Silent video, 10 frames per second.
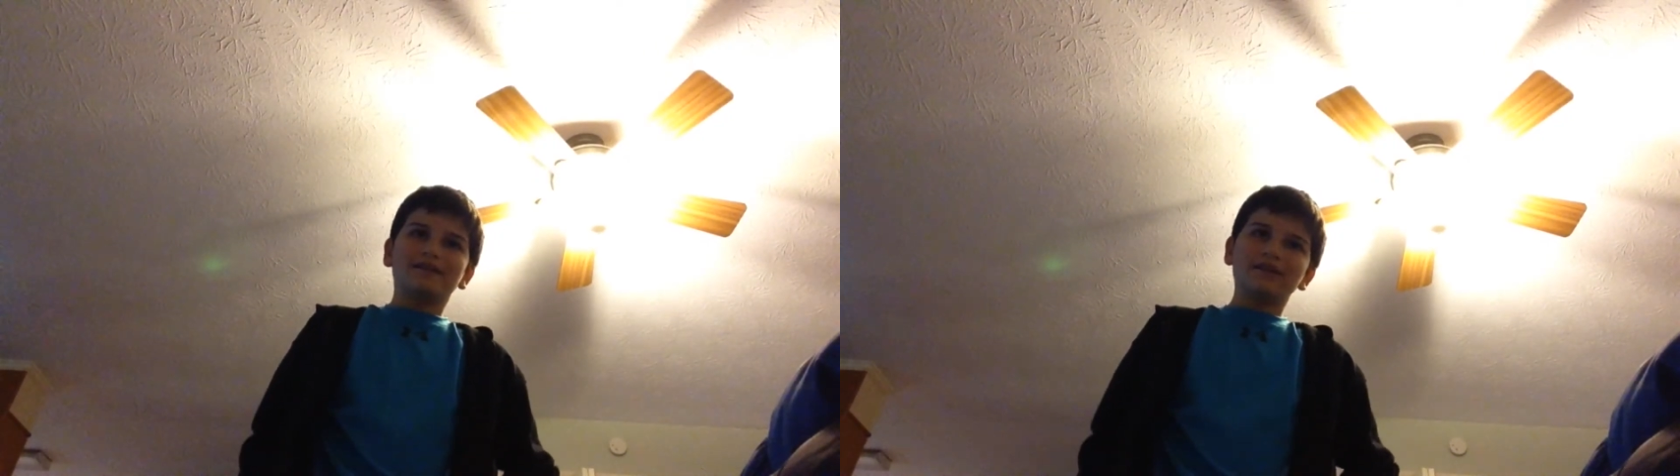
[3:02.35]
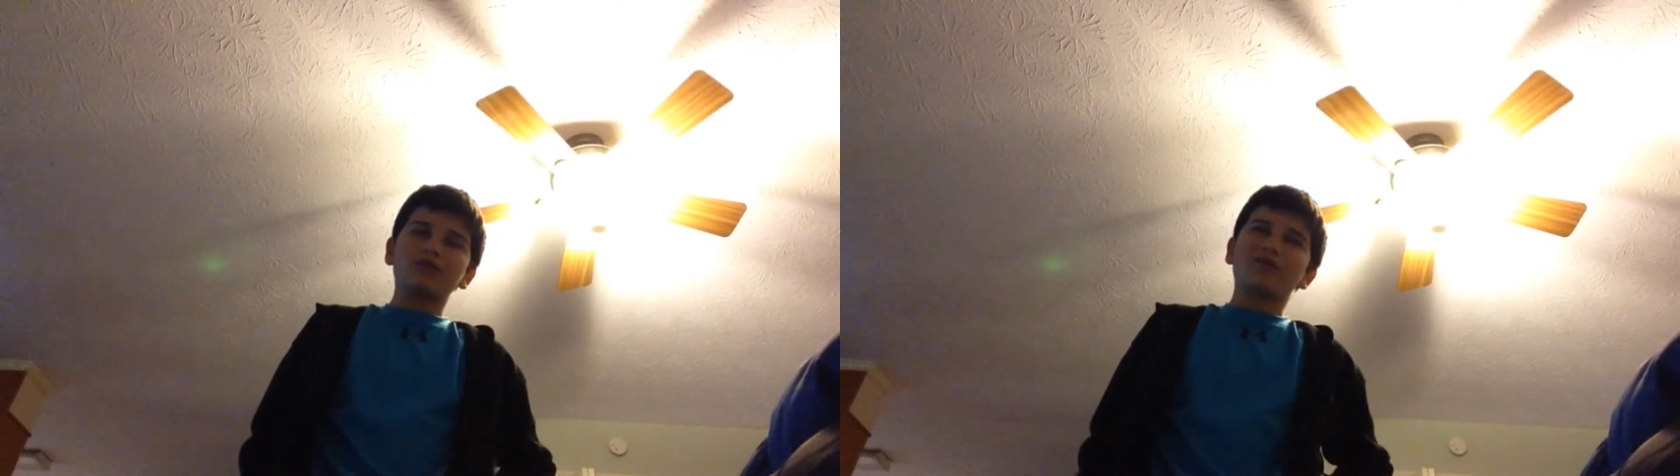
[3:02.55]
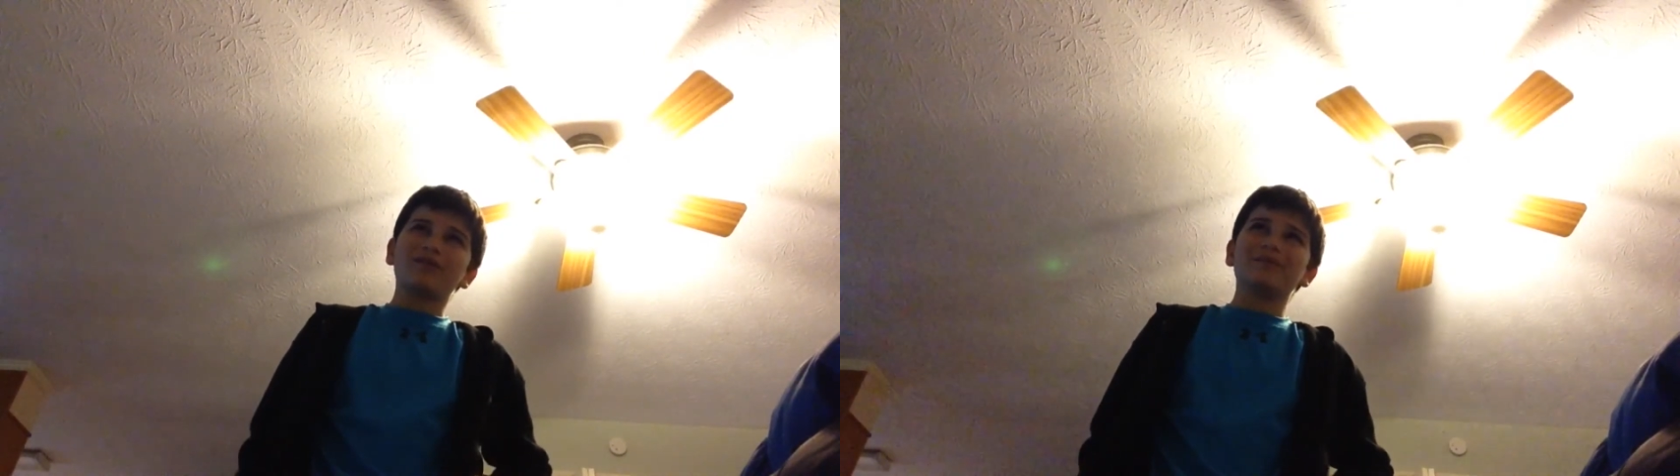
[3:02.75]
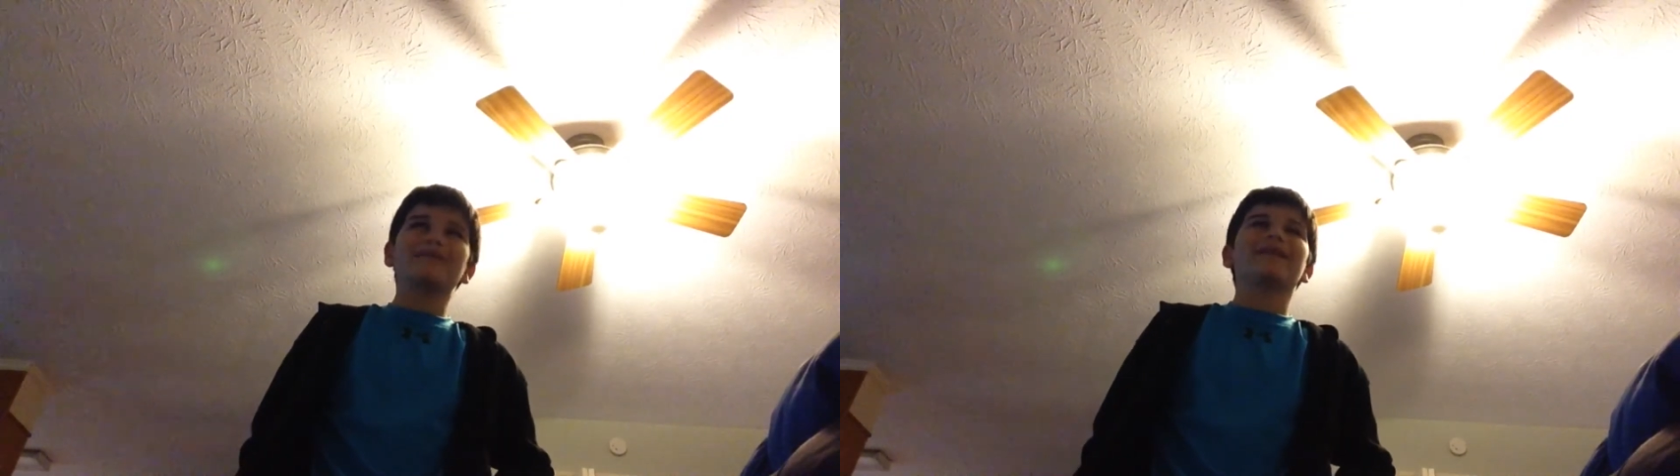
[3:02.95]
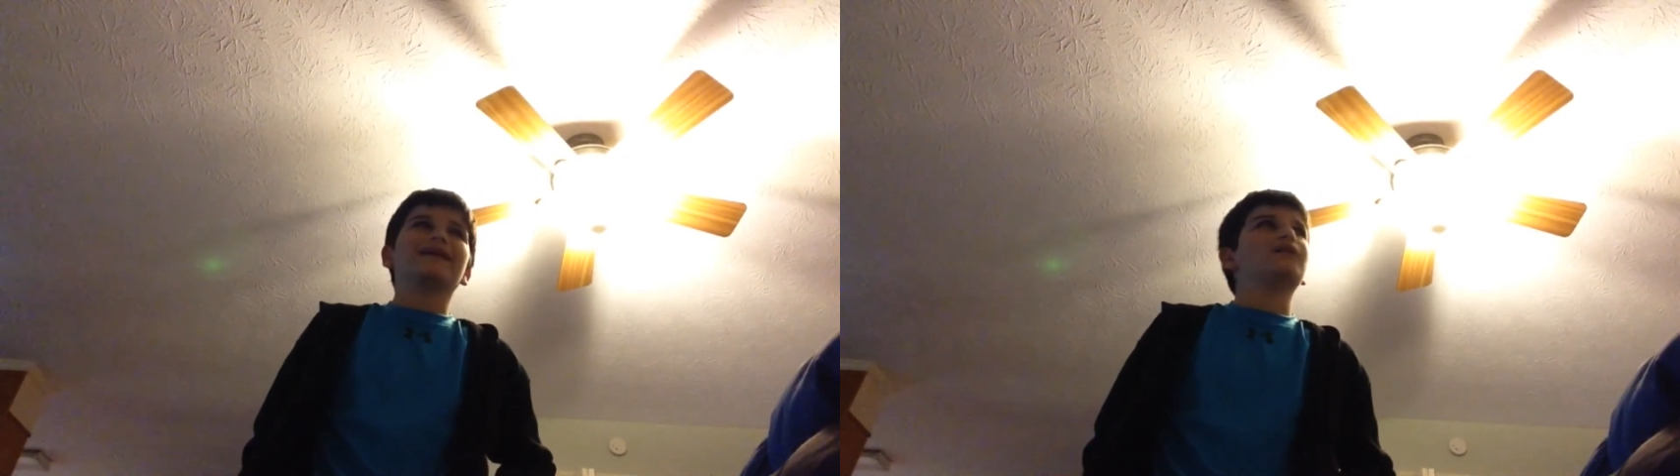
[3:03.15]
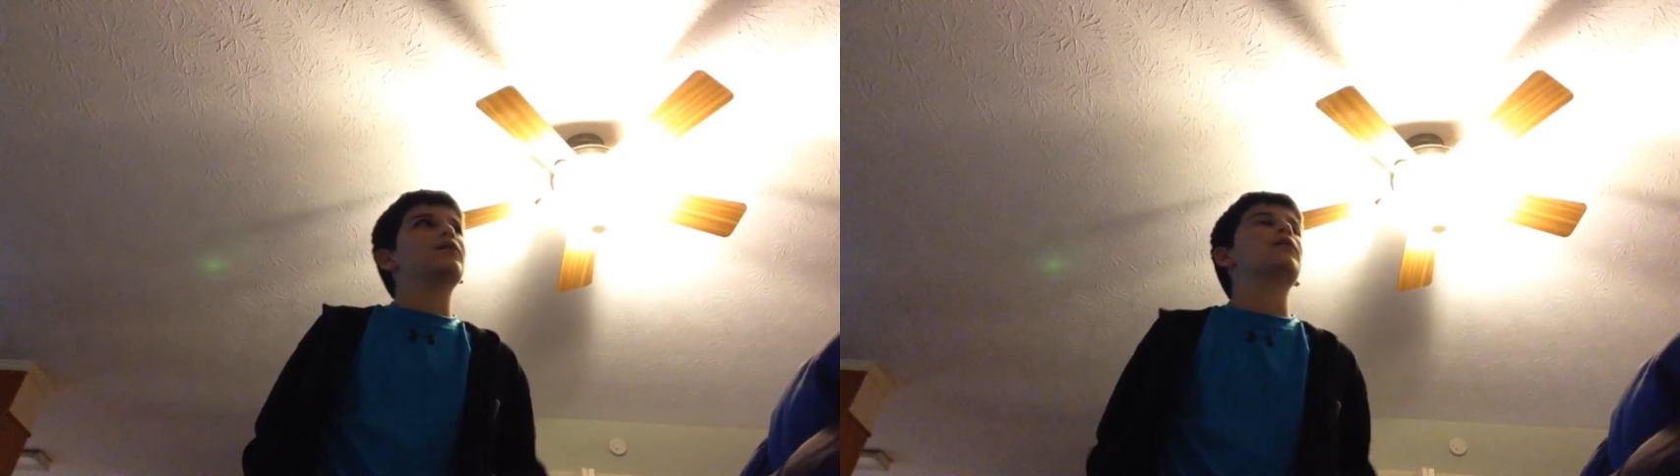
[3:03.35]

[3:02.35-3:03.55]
No, it's only been like